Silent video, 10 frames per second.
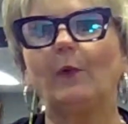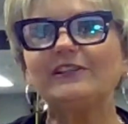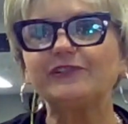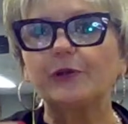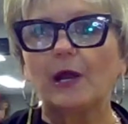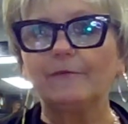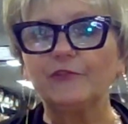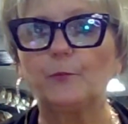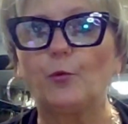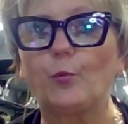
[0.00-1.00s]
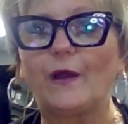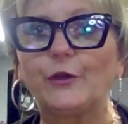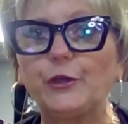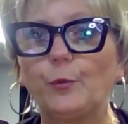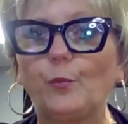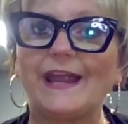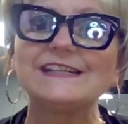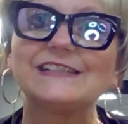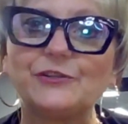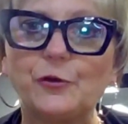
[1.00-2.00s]
Once you're comfortable wearing your
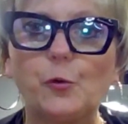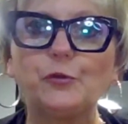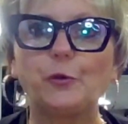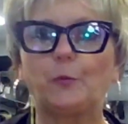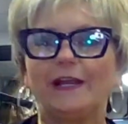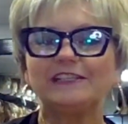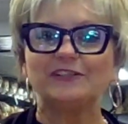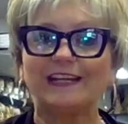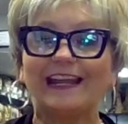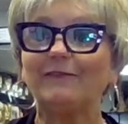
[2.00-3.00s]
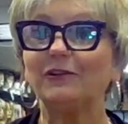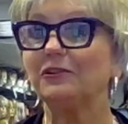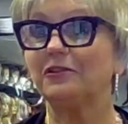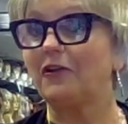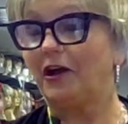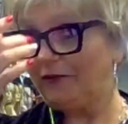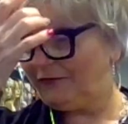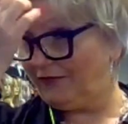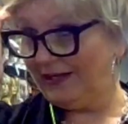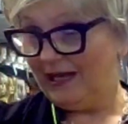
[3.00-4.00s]
wigs and you own your wigs, you can have a lot of
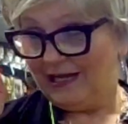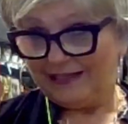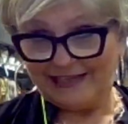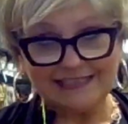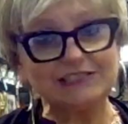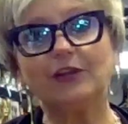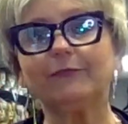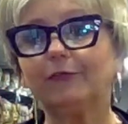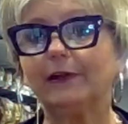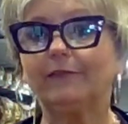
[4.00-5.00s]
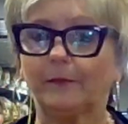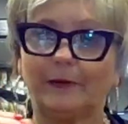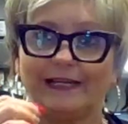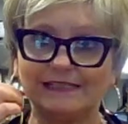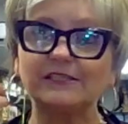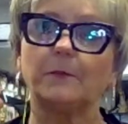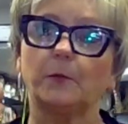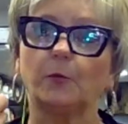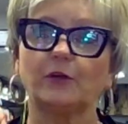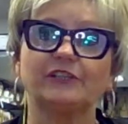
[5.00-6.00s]
fun. That's not for everybody. Some
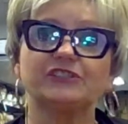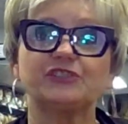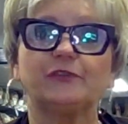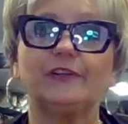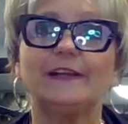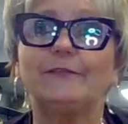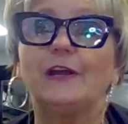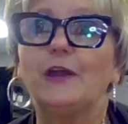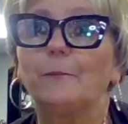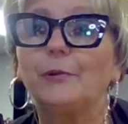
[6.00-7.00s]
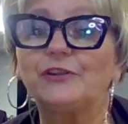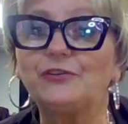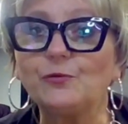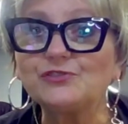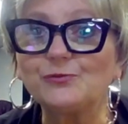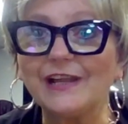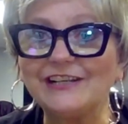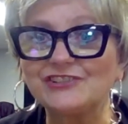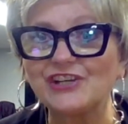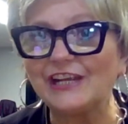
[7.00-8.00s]
are more conservative, but those who
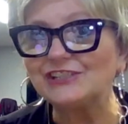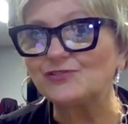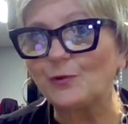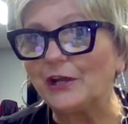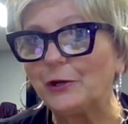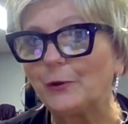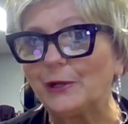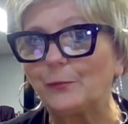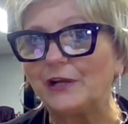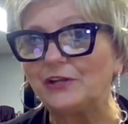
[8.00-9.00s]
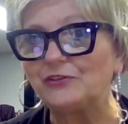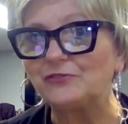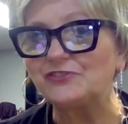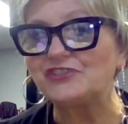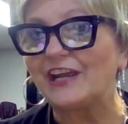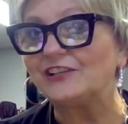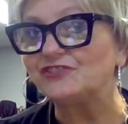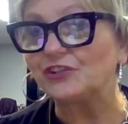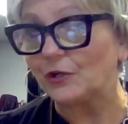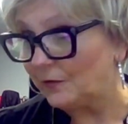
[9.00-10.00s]
like change, what a quick way to do
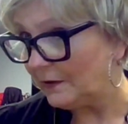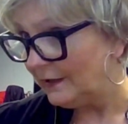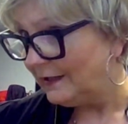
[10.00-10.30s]
change, you know.